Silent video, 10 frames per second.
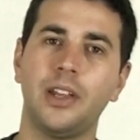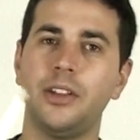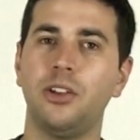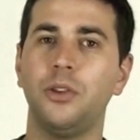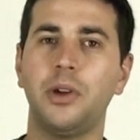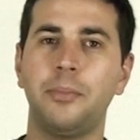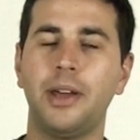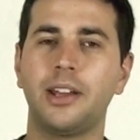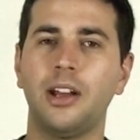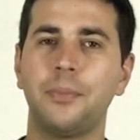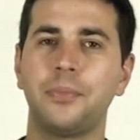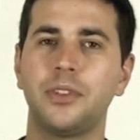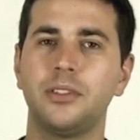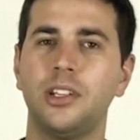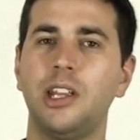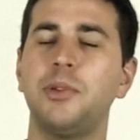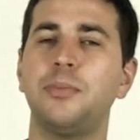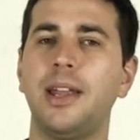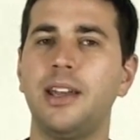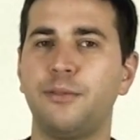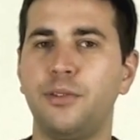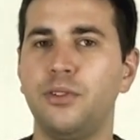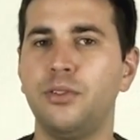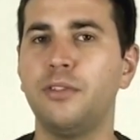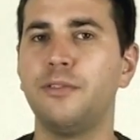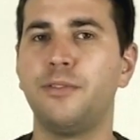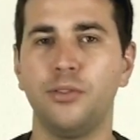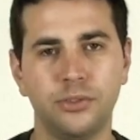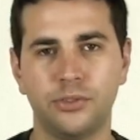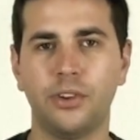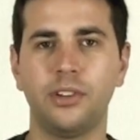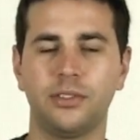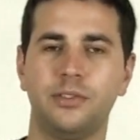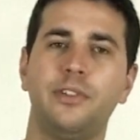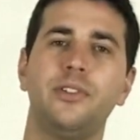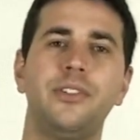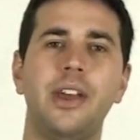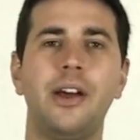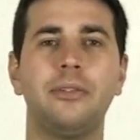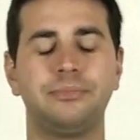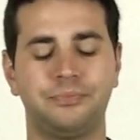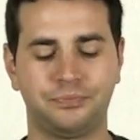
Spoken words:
and then all the way back up. So let me play a few full strokes for you now.